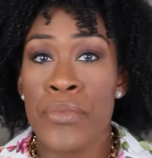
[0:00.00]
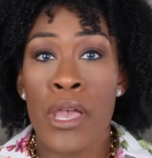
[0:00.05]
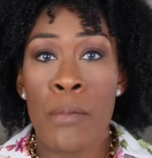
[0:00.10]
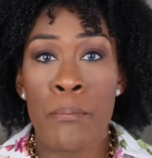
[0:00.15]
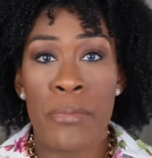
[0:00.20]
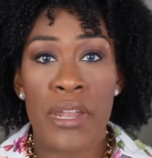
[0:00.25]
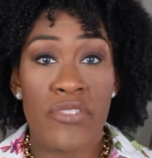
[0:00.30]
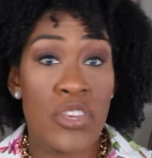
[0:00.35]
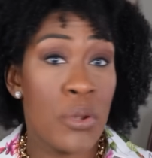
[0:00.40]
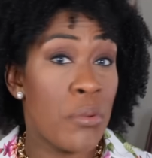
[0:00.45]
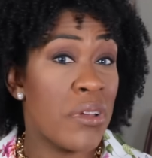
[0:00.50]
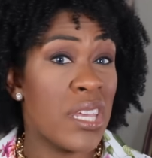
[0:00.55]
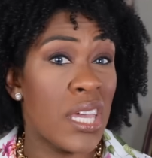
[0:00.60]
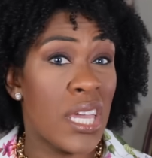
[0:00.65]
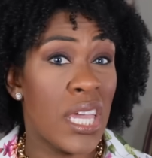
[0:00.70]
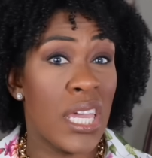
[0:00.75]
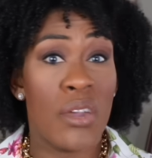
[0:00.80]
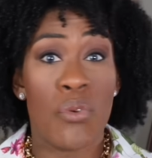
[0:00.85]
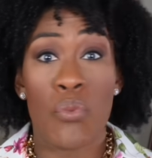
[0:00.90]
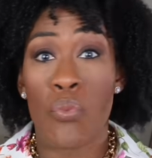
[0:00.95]
But if you were to
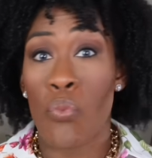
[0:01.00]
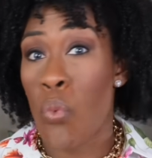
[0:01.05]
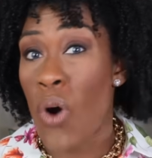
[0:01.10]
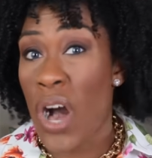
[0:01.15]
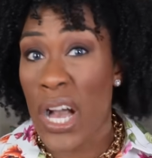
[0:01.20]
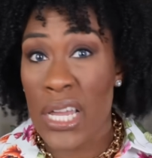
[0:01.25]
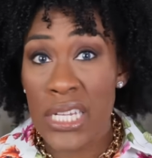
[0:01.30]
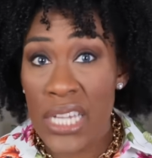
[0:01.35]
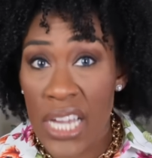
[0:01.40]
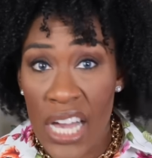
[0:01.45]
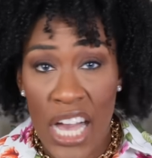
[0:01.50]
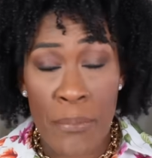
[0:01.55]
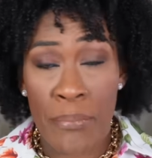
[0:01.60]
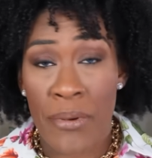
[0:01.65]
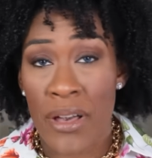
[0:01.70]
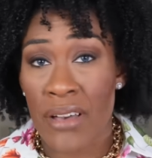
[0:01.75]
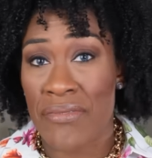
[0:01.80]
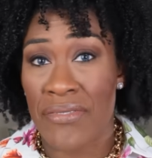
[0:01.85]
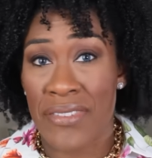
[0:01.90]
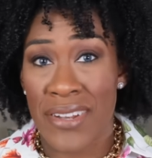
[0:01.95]
eat 1 cup
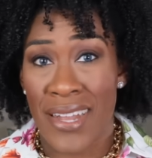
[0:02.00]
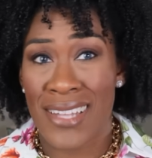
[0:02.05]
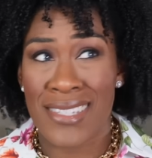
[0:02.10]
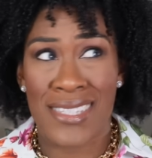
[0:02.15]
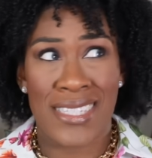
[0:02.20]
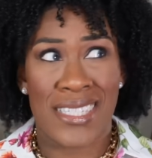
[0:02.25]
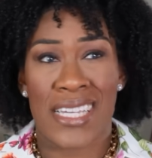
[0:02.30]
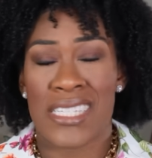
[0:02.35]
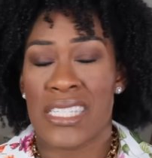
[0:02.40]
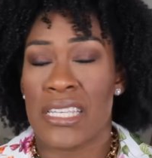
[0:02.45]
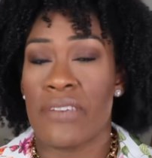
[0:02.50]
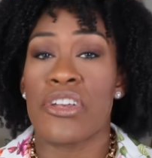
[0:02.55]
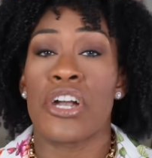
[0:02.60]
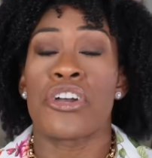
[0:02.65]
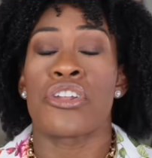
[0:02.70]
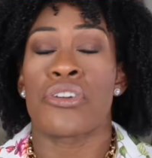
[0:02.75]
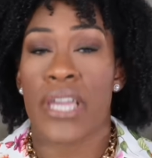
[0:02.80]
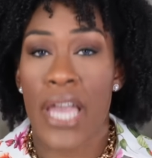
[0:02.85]
of nuts, it's like 700